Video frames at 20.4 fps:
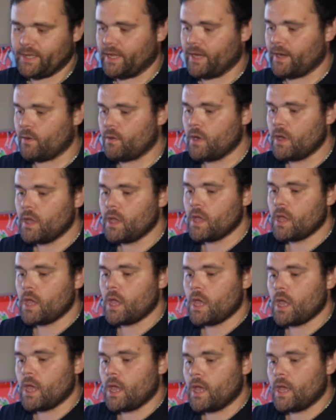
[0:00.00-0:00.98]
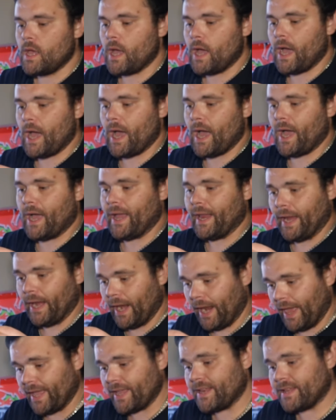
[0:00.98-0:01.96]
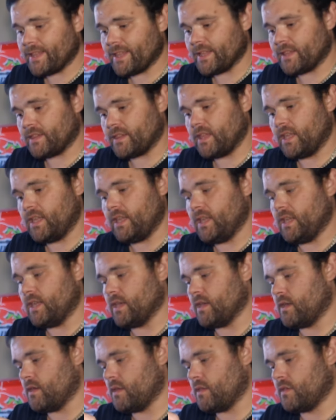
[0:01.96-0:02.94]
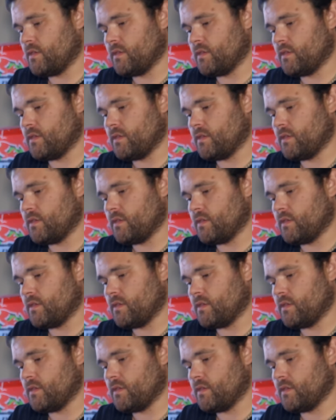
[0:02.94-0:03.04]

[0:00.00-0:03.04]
Now, I like that the